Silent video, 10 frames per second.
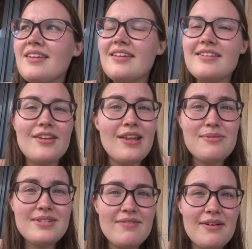So that
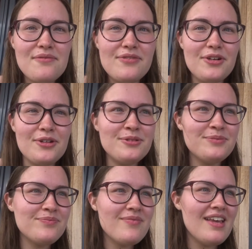was eventful.
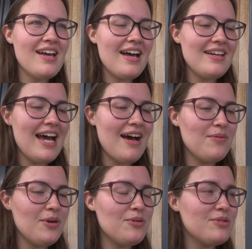And now
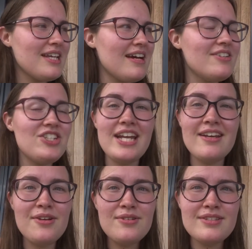we're all sat at
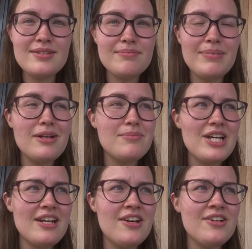Geno's, big up
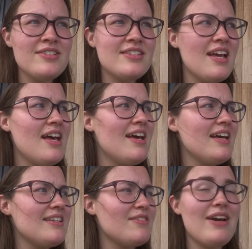Geno's.
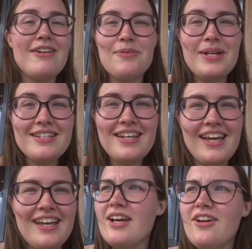It's very
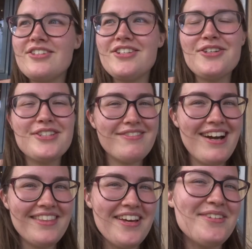windy. Lots of dogs
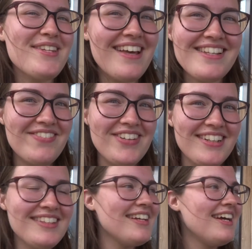around though, so that's
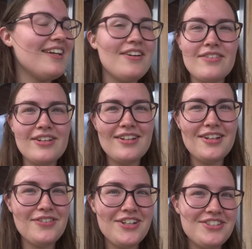fun.
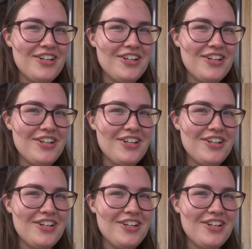Love a good dog.